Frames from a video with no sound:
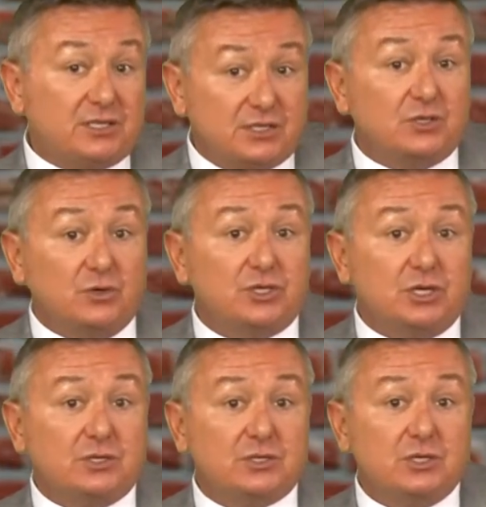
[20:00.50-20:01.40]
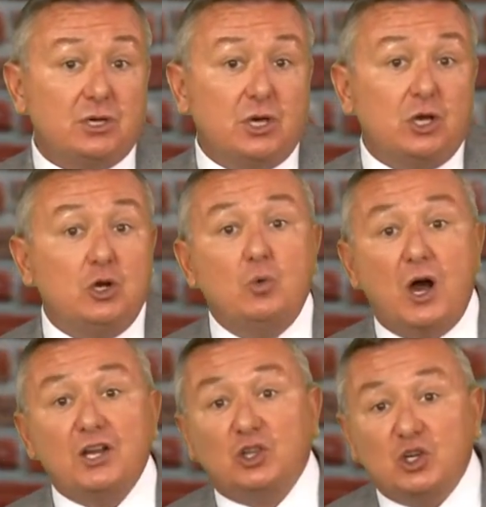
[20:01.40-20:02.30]
associates who
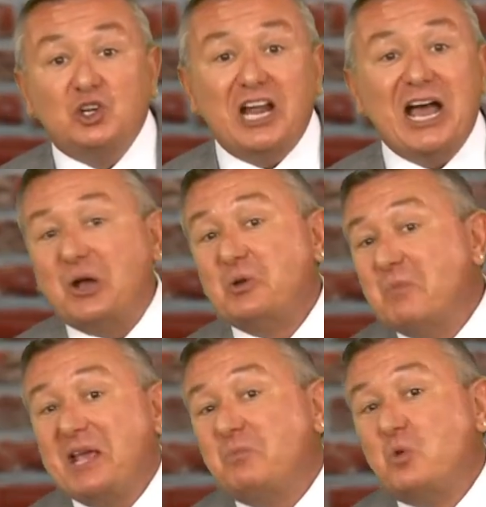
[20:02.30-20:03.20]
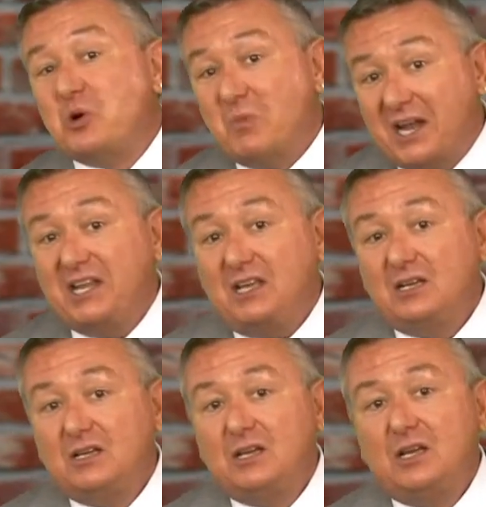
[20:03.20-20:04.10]
want to learn how to make more money,
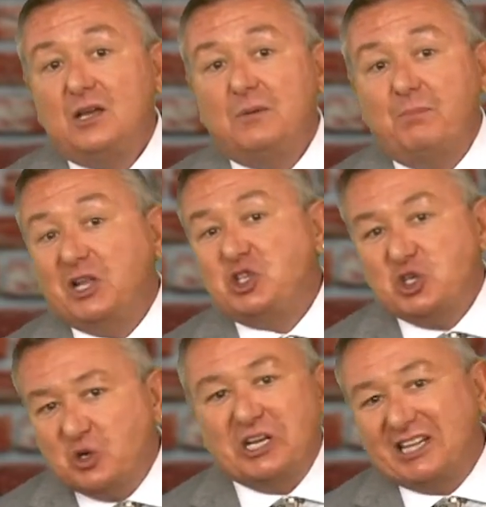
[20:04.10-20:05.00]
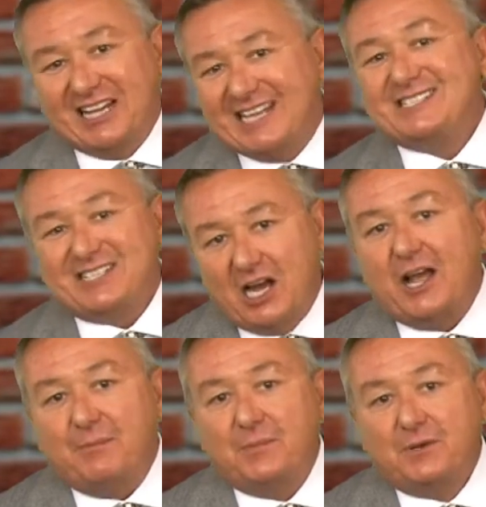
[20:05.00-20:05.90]
but do it in less
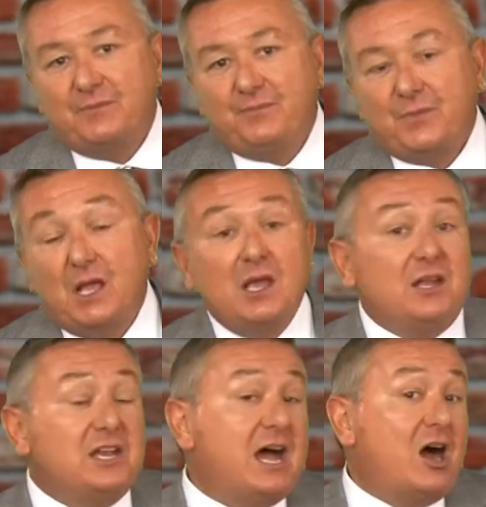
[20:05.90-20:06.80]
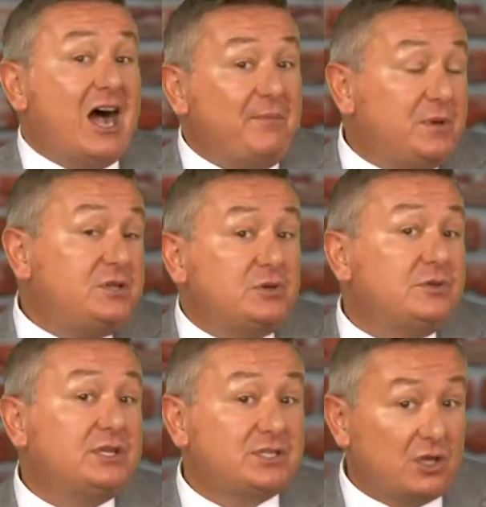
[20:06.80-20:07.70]
time. Now, I've been
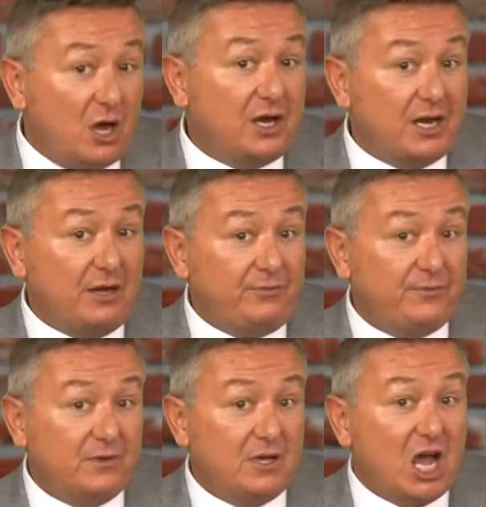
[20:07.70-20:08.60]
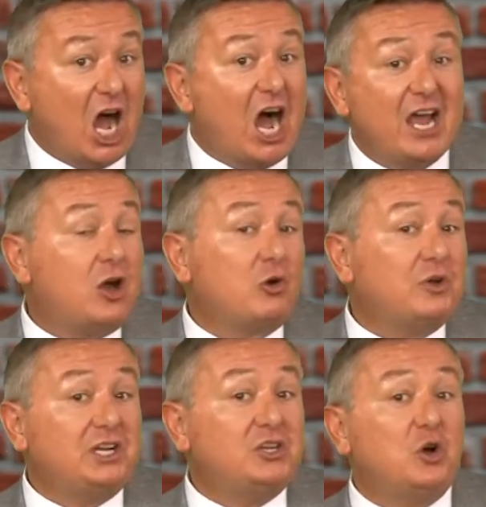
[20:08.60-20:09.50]
doing this long enough. I
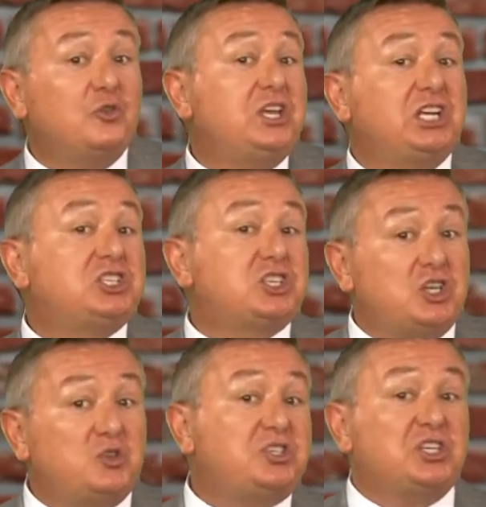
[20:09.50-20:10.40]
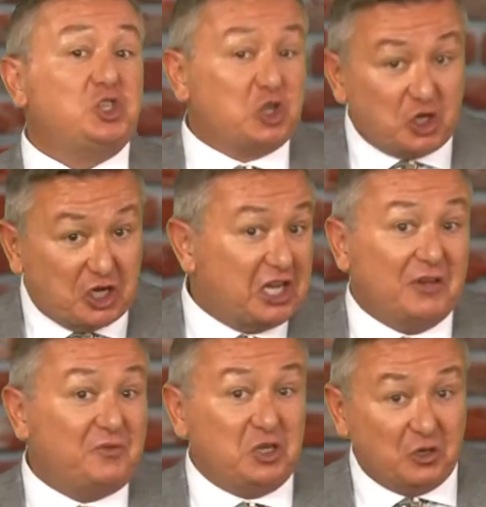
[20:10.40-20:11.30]
already know the excuses you're going to
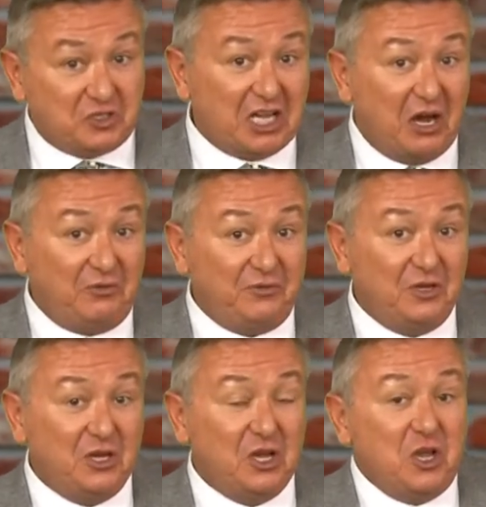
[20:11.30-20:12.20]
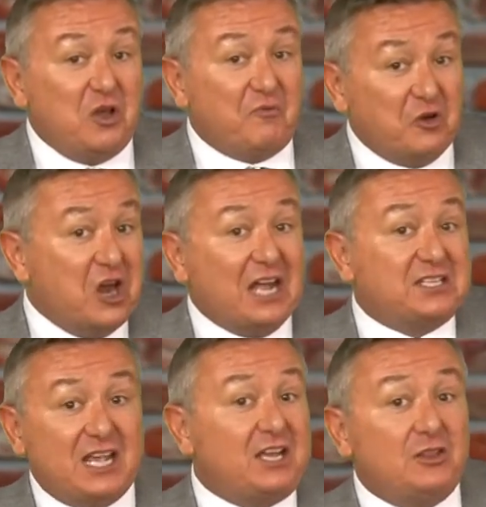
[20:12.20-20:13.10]
give to yourself for not
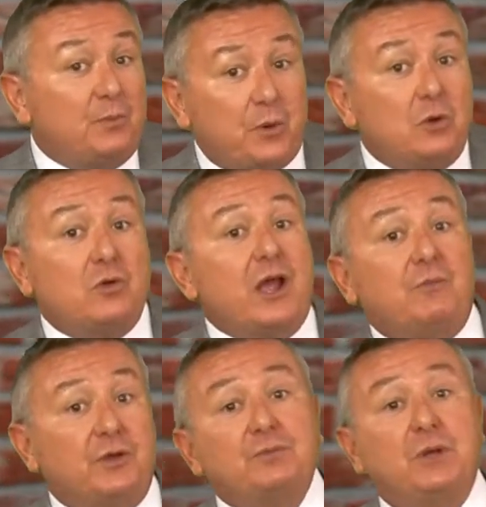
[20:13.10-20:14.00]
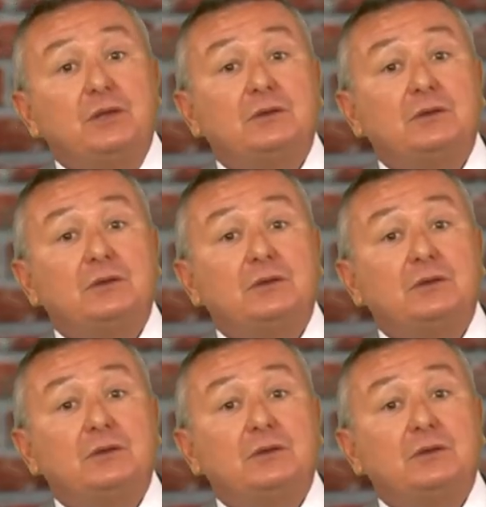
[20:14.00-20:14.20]
taking the program with me.